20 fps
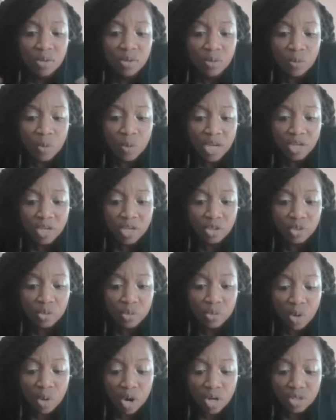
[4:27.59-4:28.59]
when
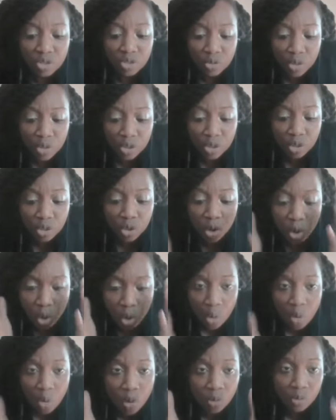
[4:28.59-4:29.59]
you are doing your
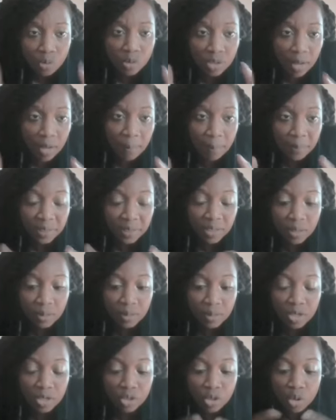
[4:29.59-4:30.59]
own company
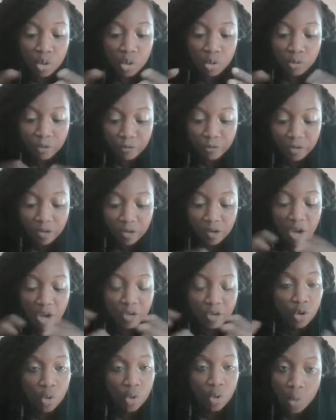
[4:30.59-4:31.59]
and you're you figuring
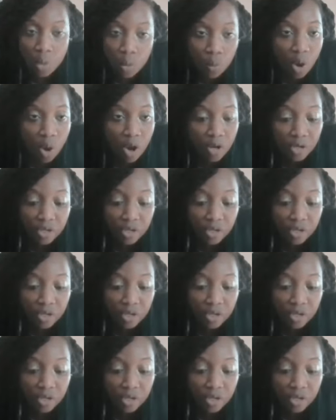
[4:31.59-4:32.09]
out your own water,